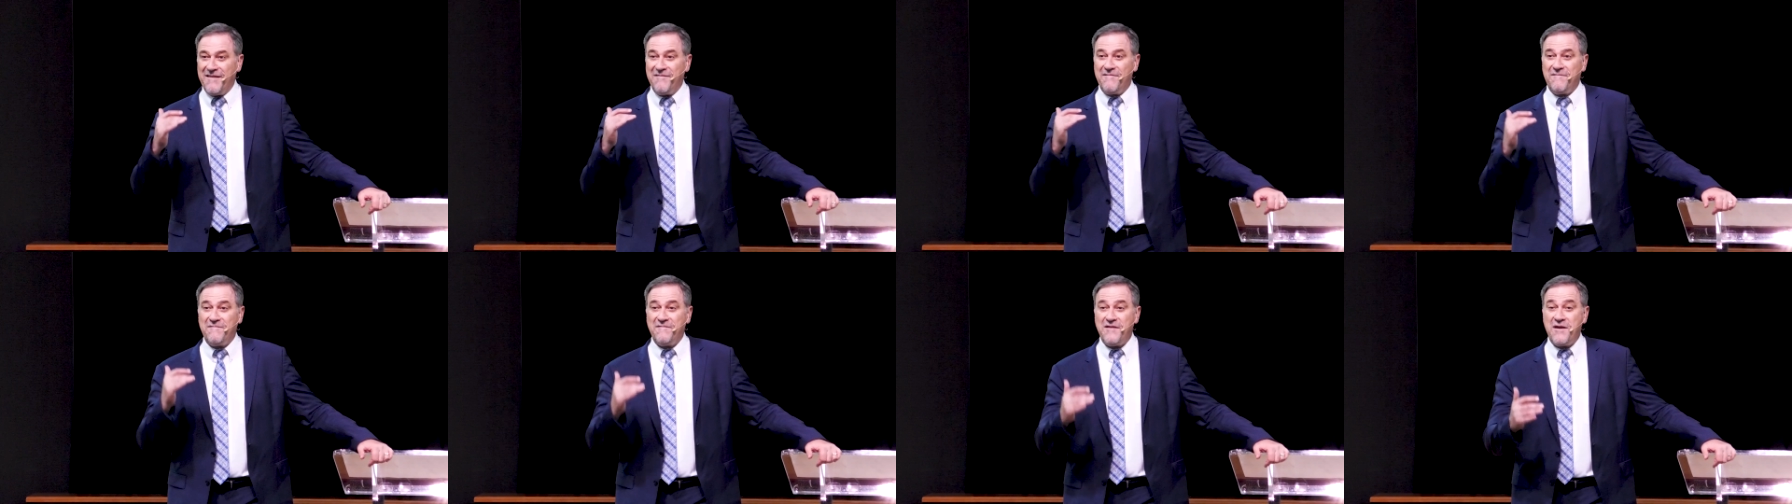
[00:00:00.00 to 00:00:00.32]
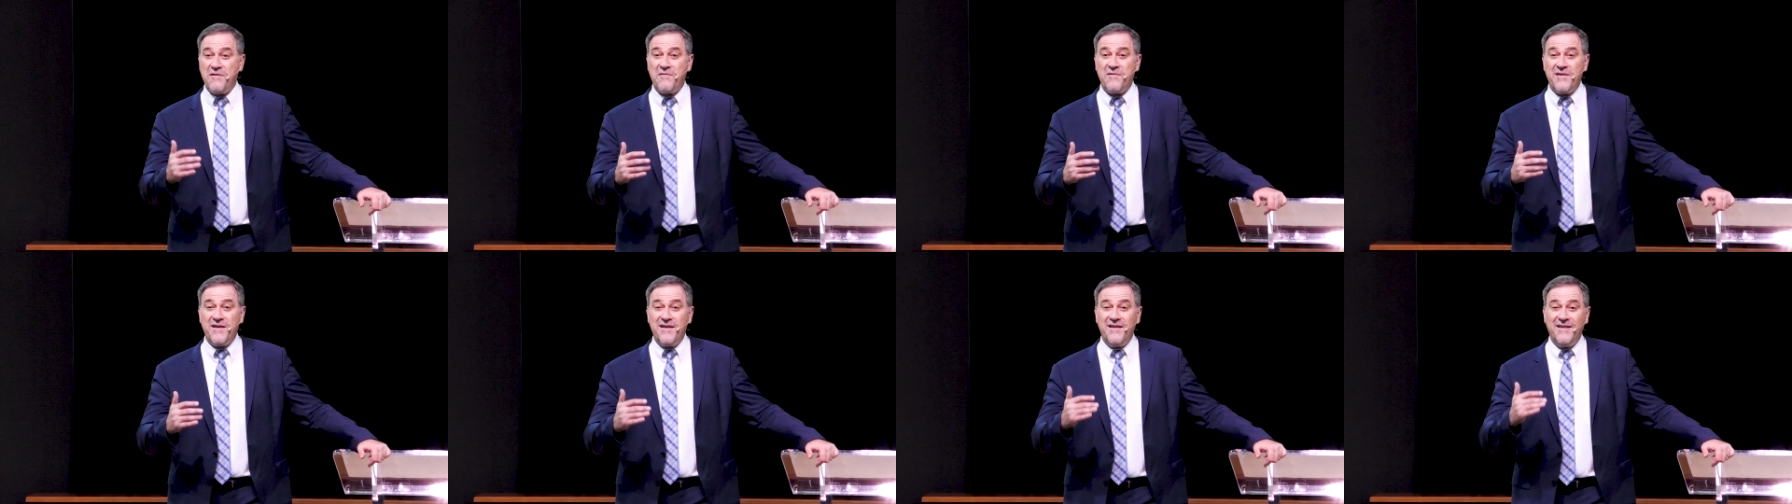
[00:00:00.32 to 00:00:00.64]

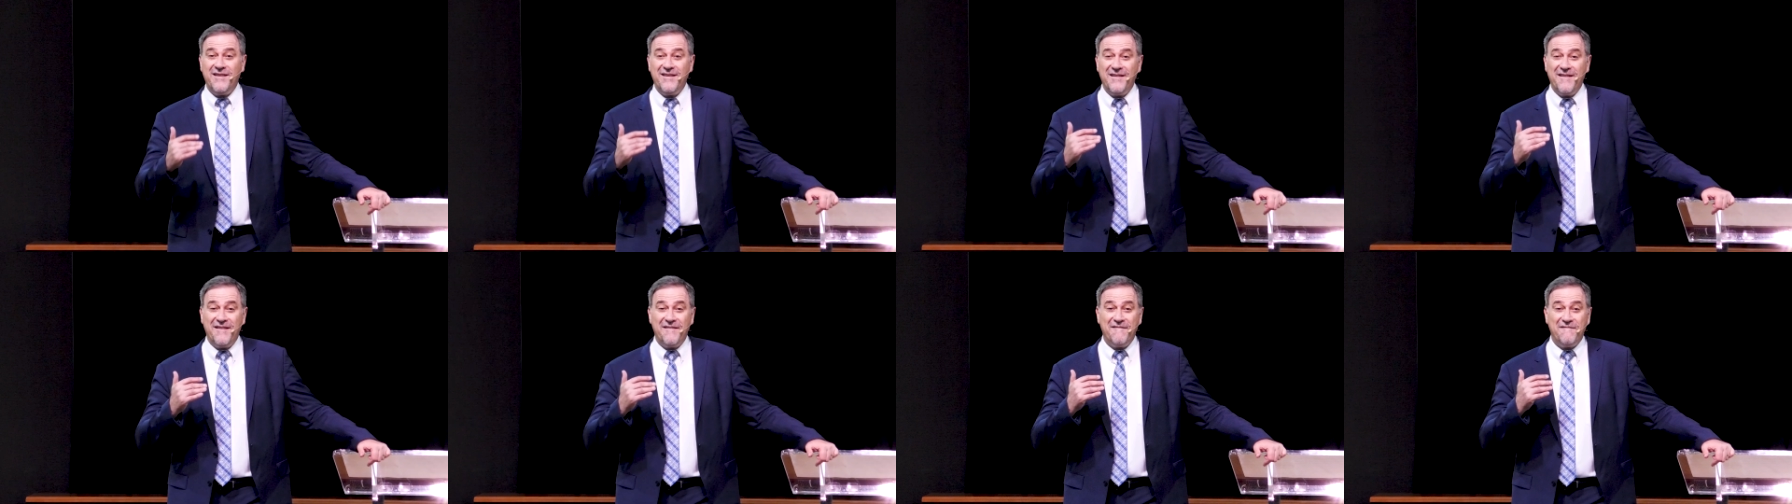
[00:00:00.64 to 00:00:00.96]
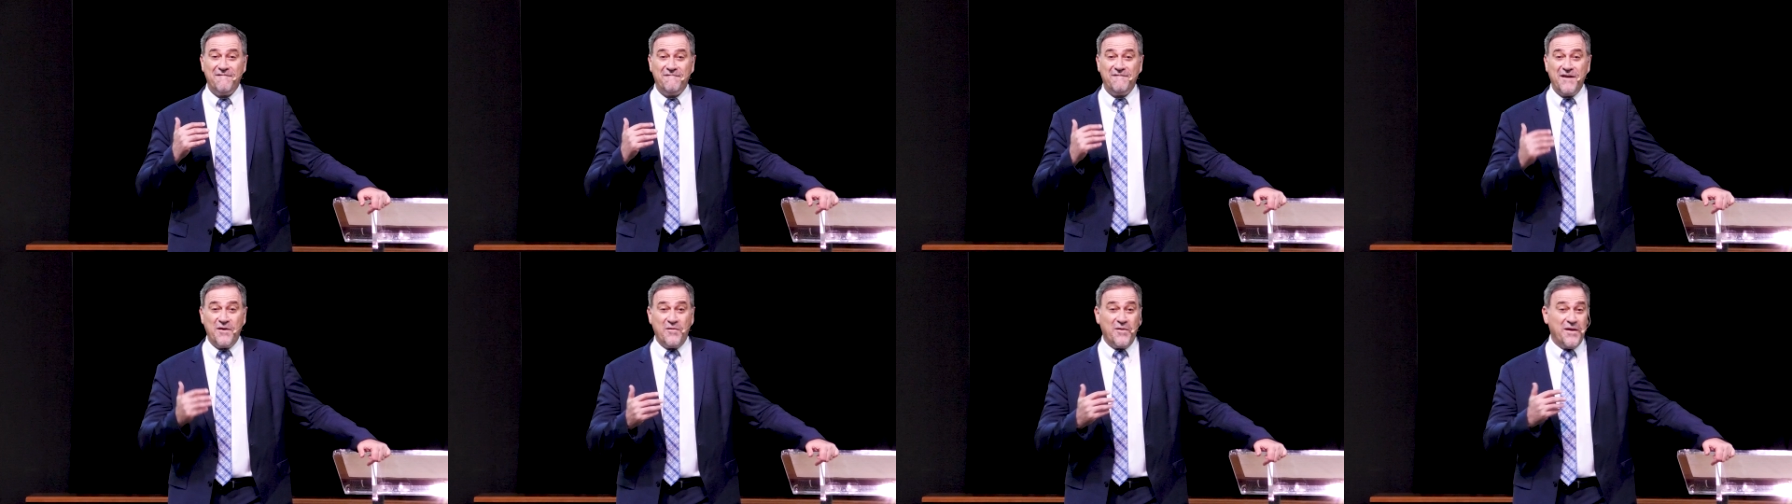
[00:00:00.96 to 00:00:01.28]
very,
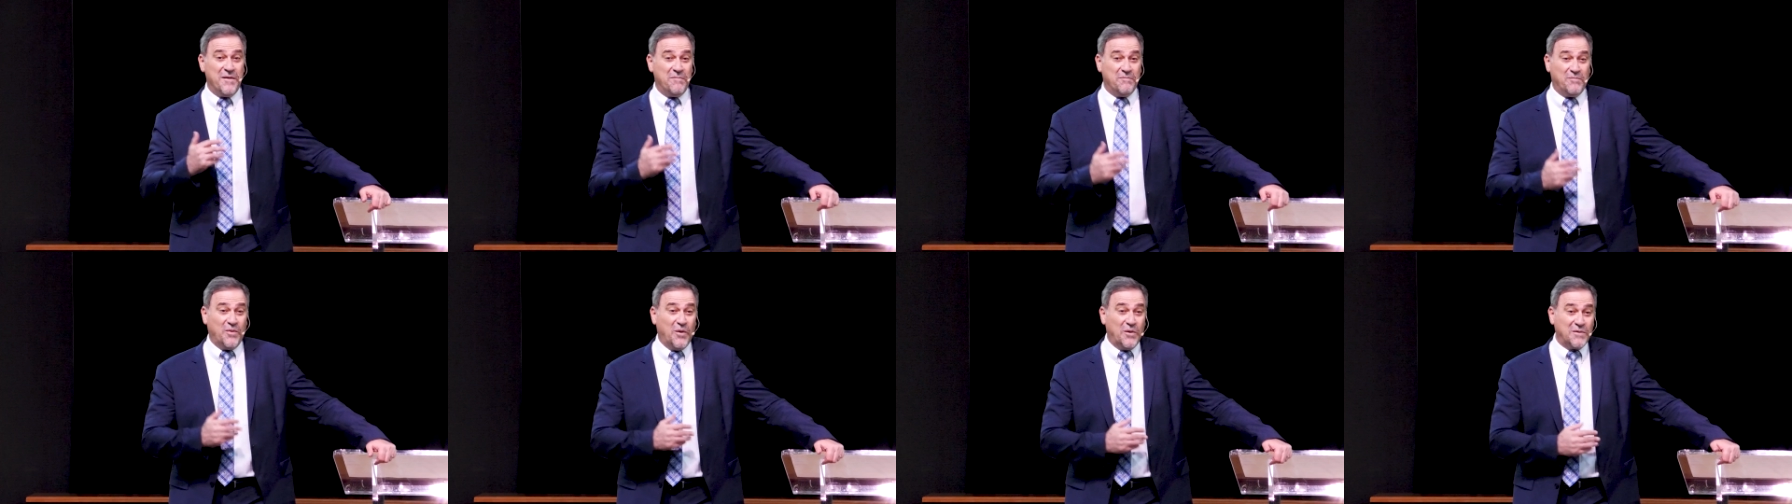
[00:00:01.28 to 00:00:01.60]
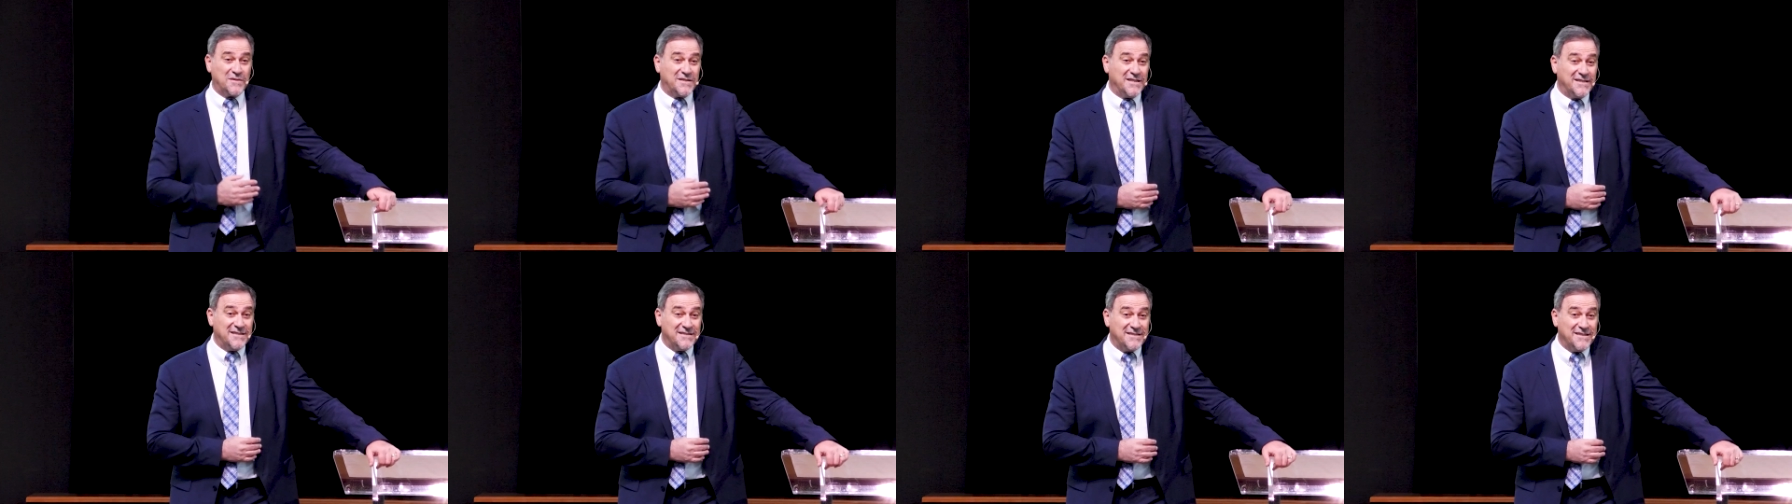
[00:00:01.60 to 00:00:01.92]
very
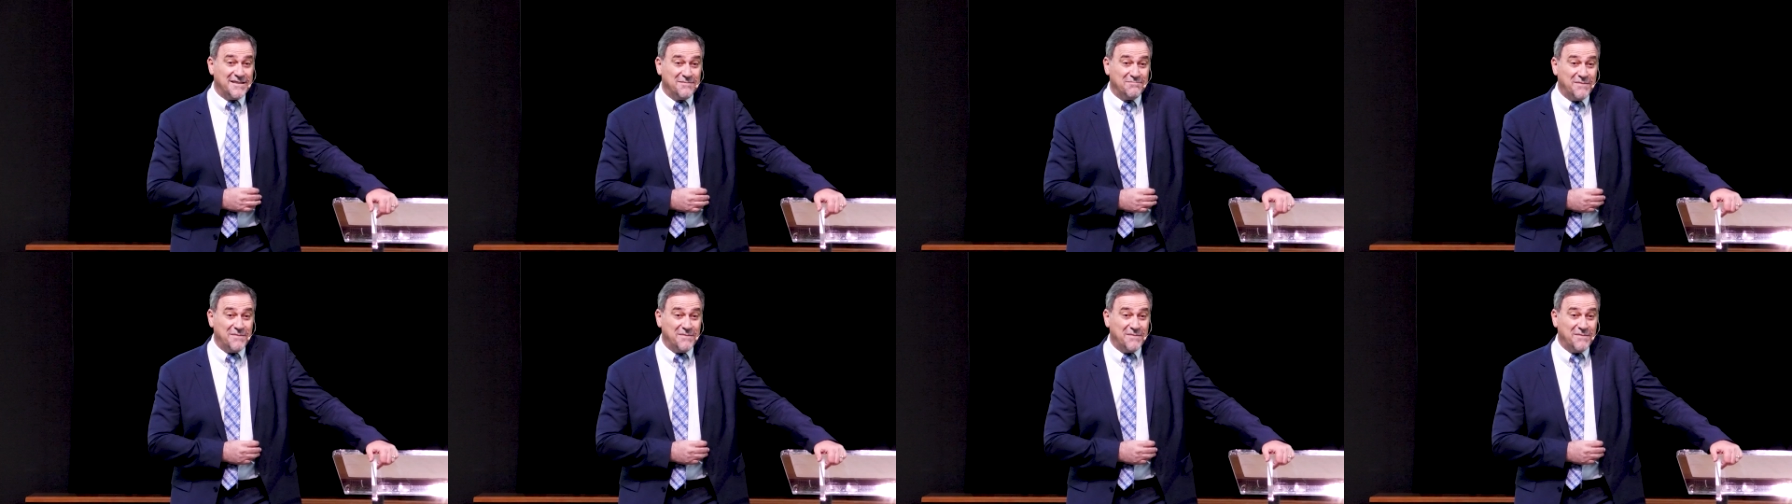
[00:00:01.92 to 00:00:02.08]
important.